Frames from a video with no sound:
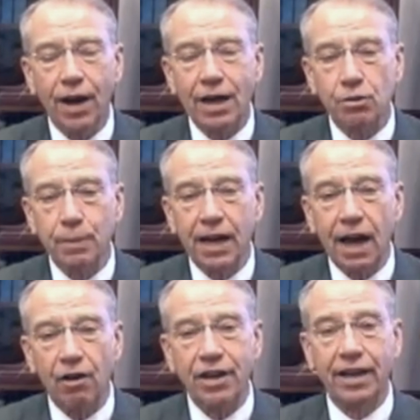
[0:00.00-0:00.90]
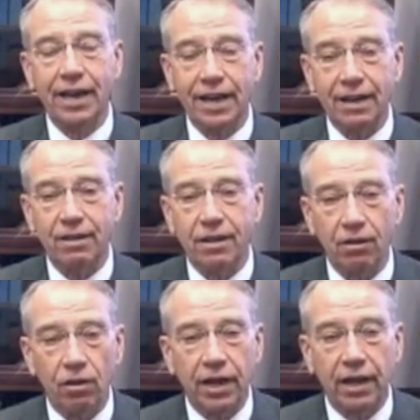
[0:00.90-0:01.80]
ask me how you get into
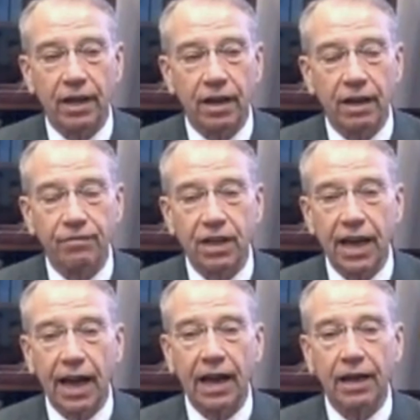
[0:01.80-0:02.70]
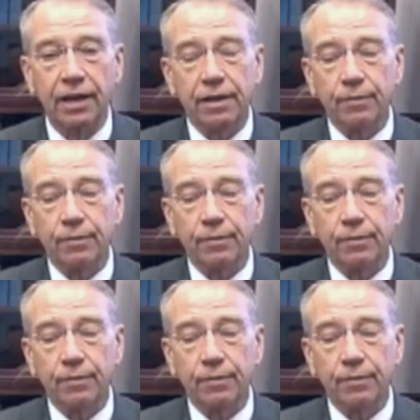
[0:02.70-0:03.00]
looking at FDA,